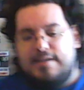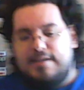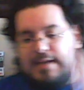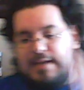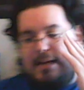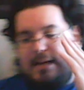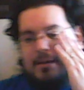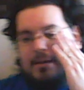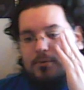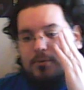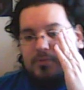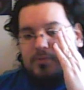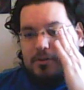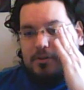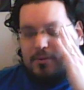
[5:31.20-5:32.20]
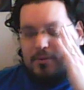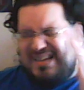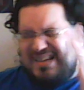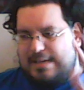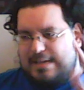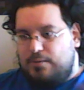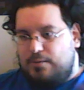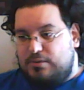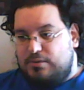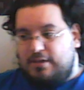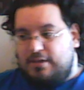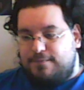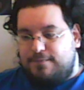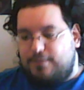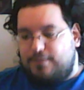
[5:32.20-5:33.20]
It was, it was
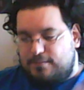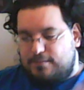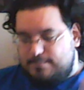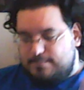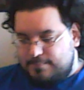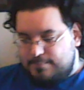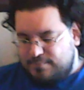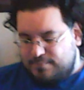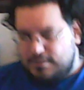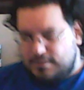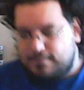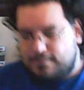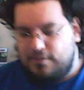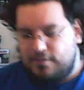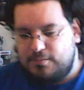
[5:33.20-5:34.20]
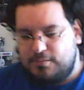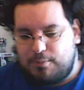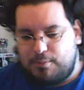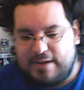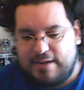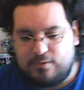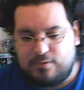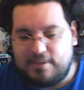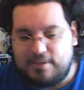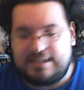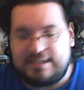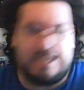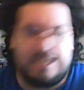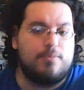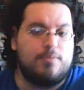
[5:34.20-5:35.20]
good for its price in a way. The
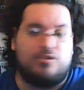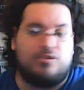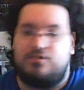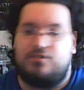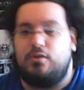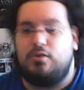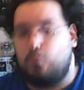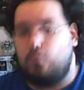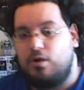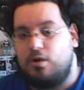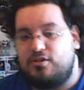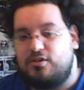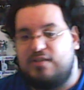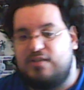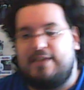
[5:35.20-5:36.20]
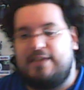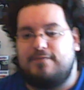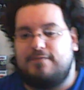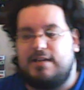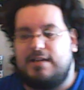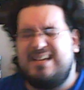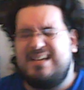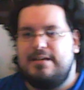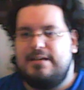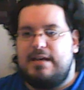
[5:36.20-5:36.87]
keyboard still works, thankfully.